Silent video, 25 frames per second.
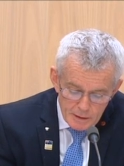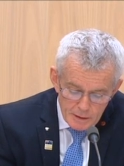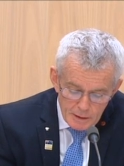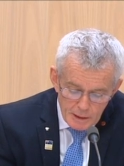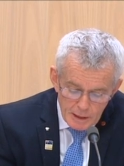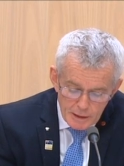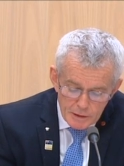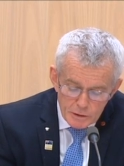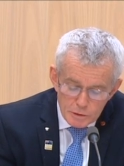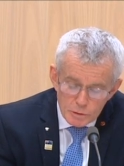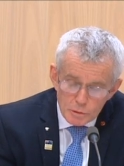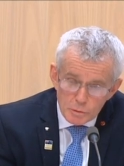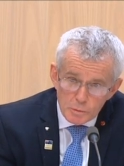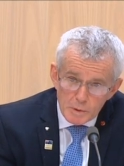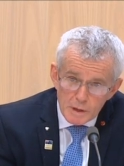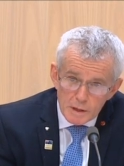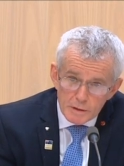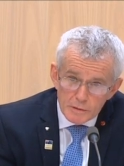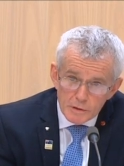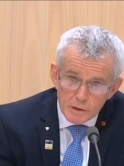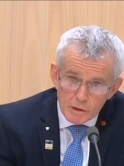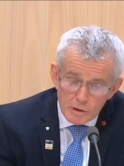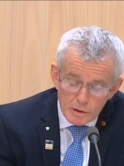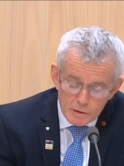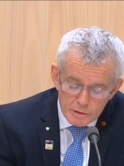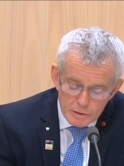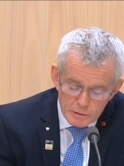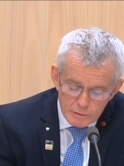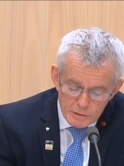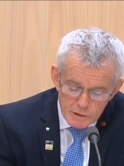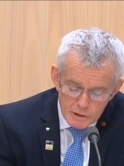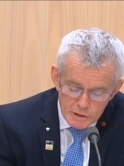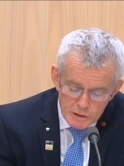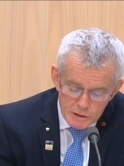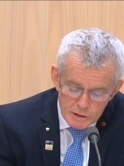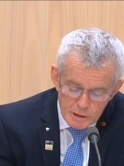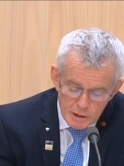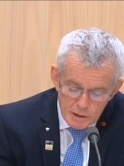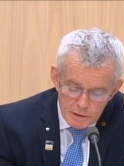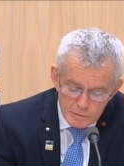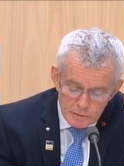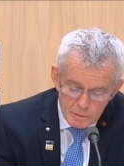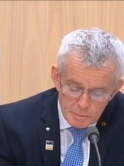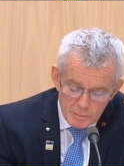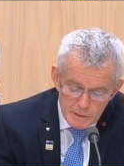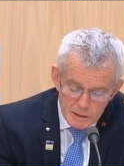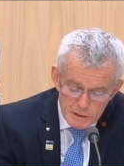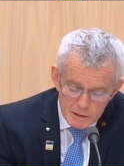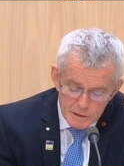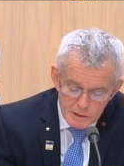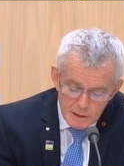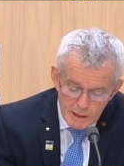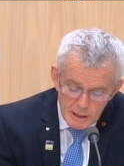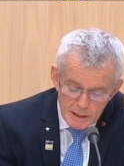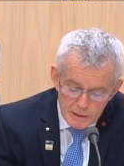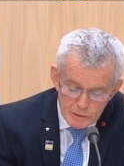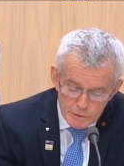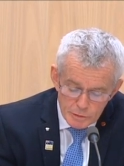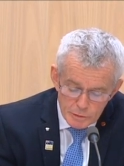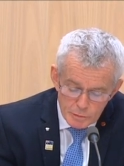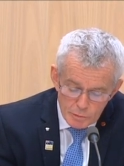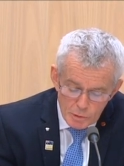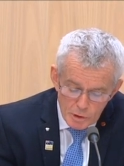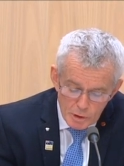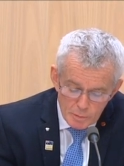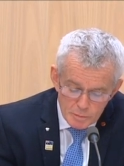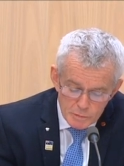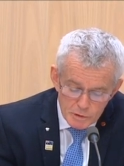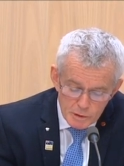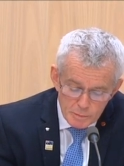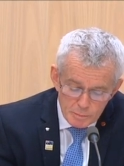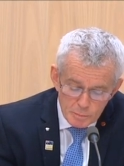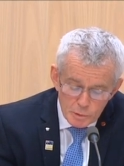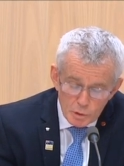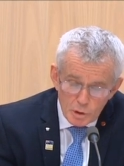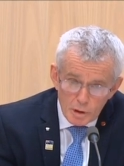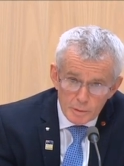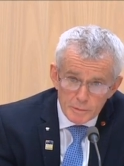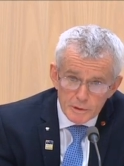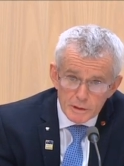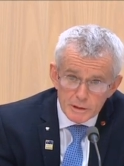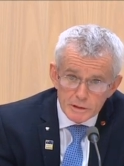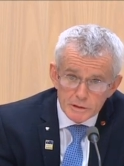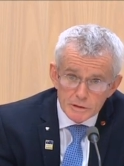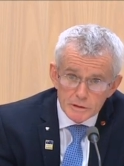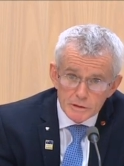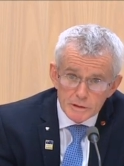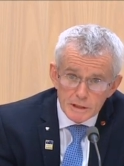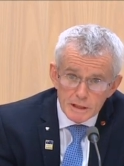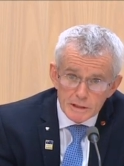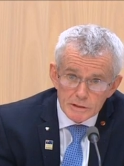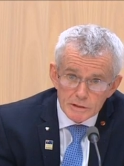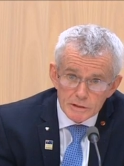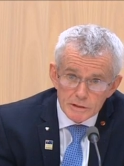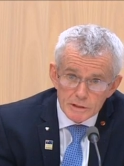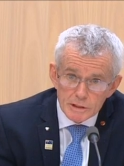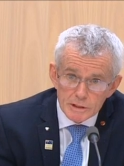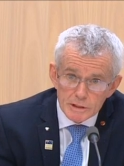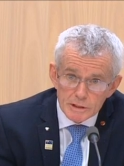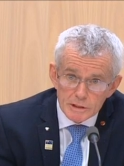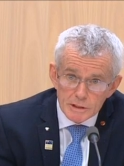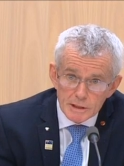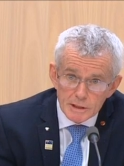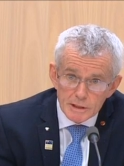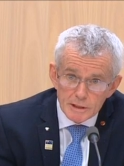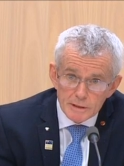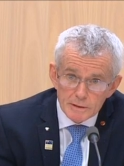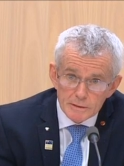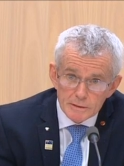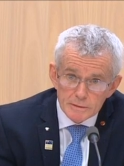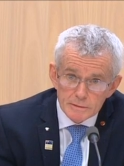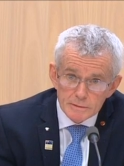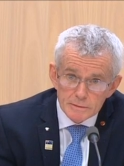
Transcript: Are you aware of the controversy over Minister Andrew Robb's employment in 2016?